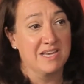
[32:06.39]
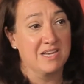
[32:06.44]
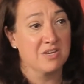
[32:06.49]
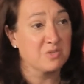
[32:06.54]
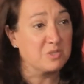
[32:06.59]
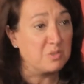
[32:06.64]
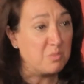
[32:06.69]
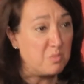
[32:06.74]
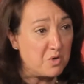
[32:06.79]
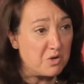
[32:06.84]

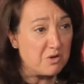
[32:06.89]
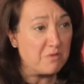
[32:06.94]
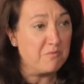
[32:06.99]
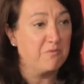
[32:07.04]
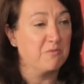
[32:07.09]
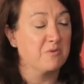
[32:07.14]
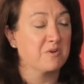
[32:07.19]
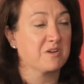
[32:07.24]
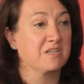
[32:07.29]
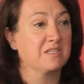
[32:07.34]
here's the
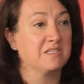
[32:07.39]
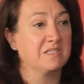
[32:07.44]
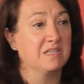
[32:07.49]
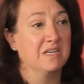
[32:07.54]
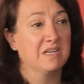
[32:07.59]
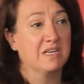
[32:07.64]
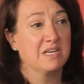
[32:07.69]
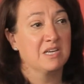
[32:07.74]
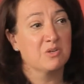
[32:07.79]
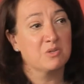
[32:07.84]
workforce,
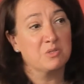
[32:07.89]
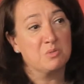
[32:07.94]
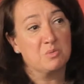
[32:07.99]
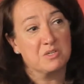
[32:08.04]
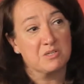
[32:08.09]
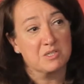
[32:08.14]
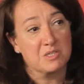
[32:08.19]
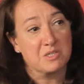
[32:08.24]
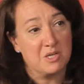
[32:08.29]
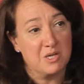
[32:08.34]
here's
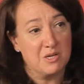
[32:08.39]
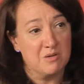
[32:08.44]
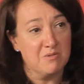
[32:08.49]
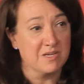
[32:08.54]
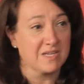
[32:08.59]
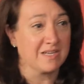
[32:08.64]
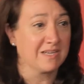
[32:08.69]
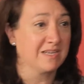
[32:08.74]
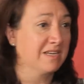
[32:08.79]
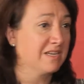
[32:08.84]
where it's
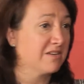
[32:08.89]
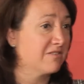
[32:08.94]
going,